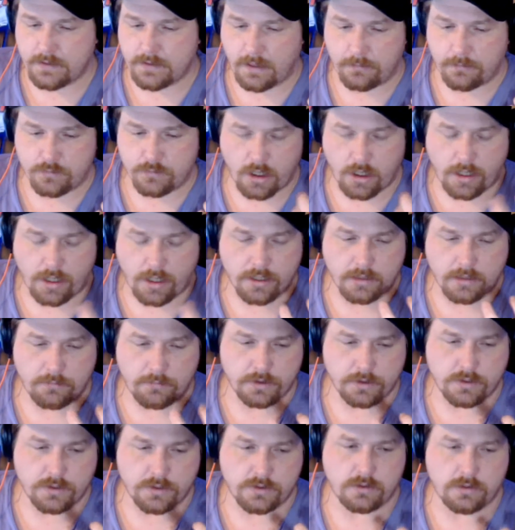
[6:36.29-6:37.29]
I'm trying to
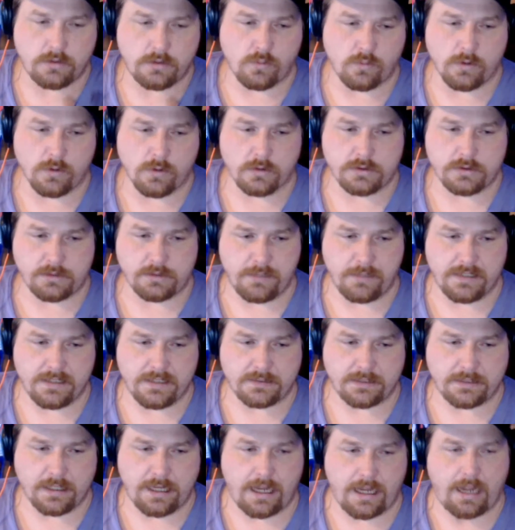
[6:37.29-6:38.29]
put this into words as
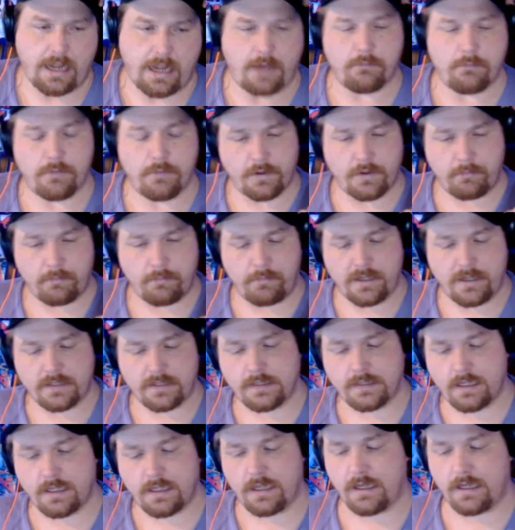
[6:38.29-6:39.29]
best I can, but the best
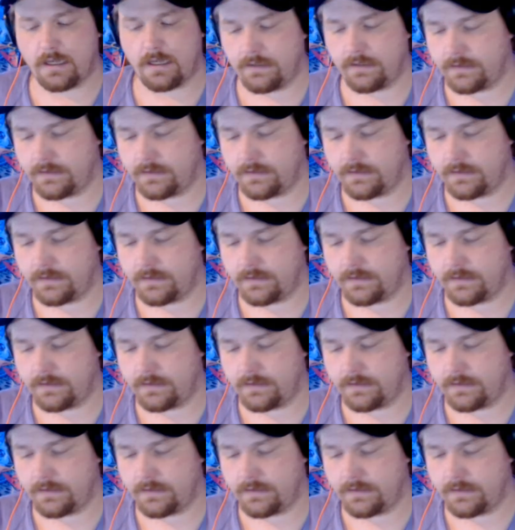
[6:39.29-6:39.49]
thing I could